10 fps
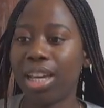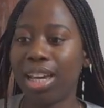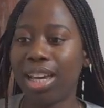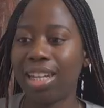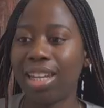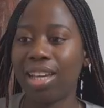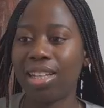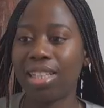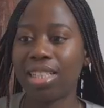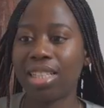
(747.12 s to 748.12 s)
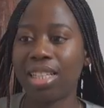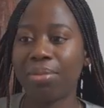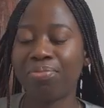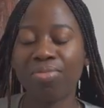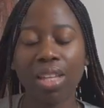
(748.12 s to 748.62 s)
and
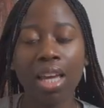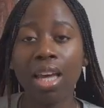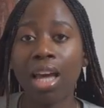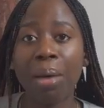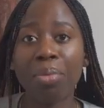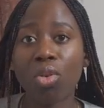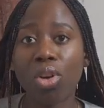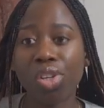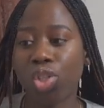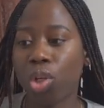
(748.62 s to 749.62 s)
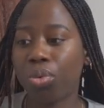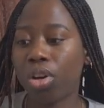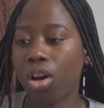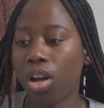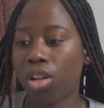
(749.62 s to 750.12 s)
honestly I'm not quite sure
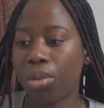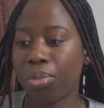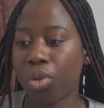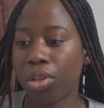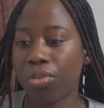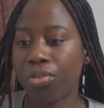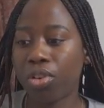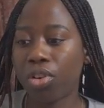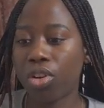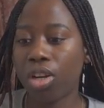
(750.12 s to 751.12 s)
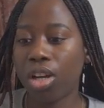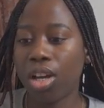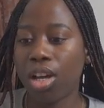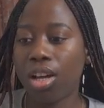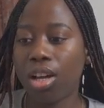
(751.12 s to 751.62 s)
what color I'm going for.
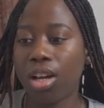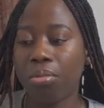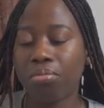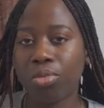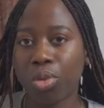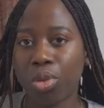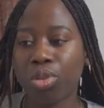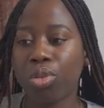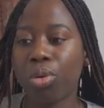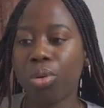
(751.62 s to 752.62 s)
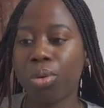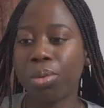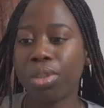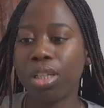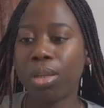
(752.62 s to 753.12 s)
Um, rose
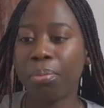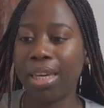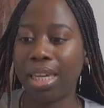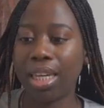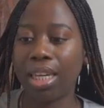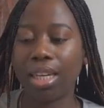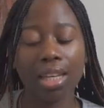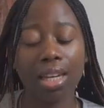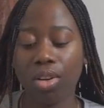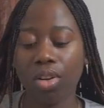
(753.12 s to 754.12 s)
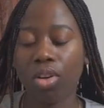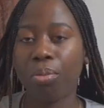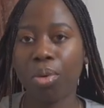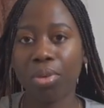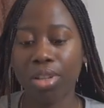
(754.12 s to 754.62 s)
gold, pink, I don't know,
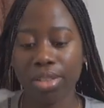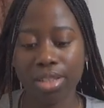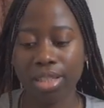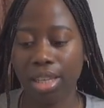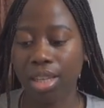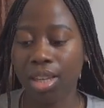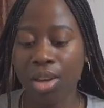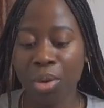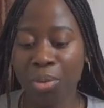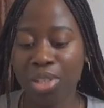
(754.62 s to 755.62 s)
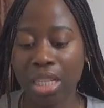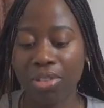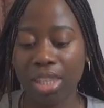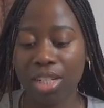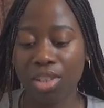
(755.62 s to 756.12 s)
but we're gonna see once
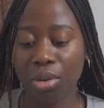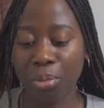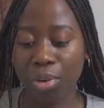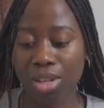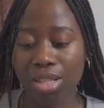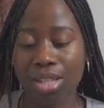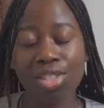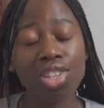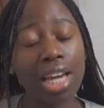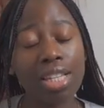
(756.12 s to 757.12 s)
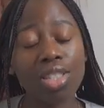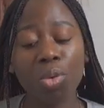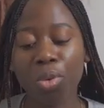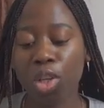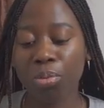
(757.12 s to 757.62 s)
everything is unboxed, because you guys know
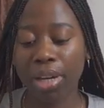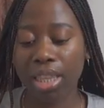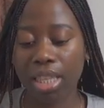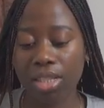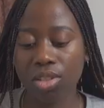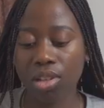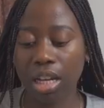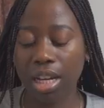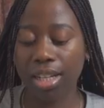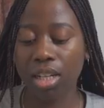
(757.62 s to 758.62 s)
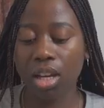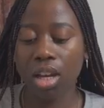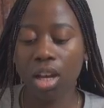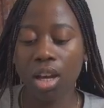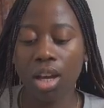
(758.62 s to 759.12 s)
when you're buying things online,
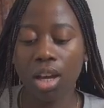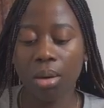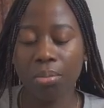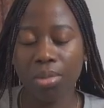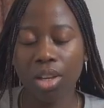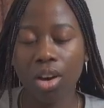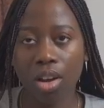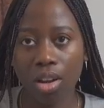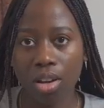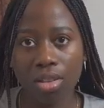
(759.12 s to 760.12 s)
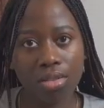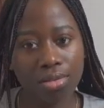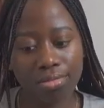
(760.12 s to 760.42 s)
um, the color